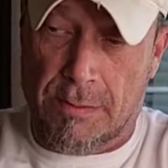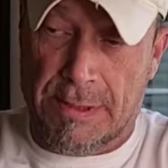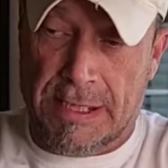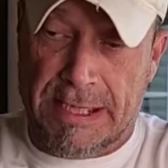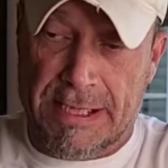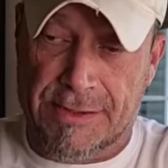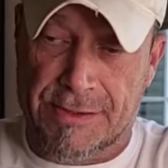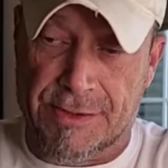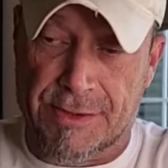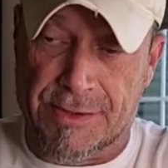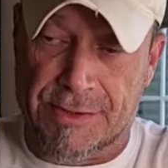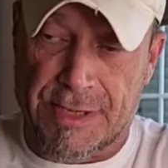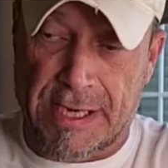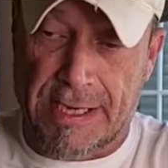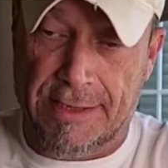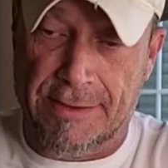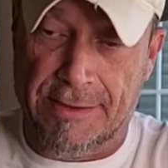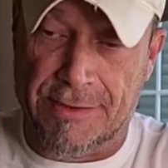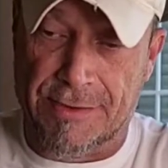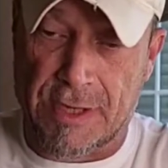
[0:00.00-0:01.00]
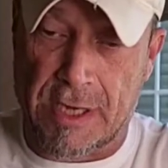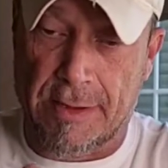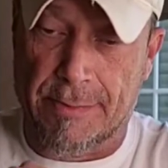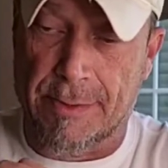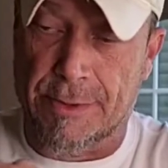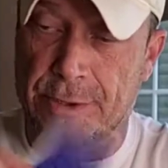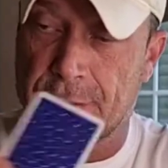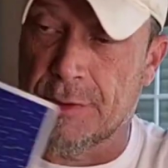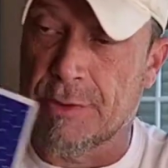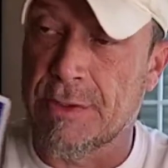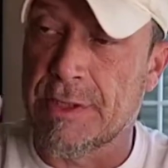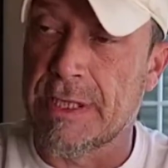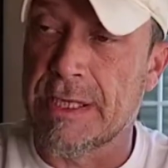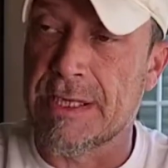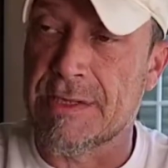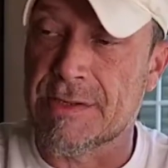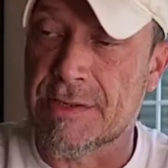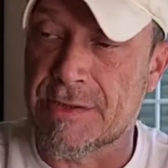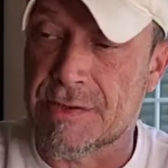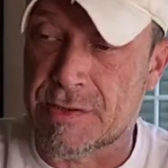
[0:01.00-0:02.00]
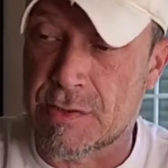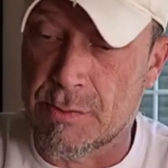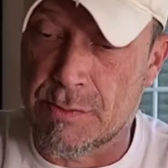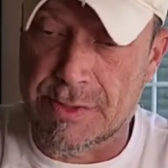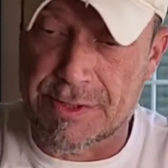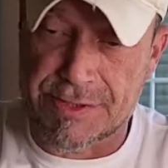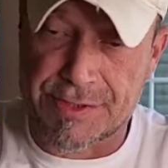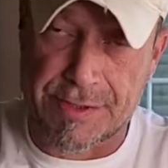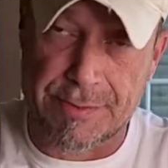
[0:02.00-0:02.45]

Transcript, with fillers: because there's endless opportunities and so much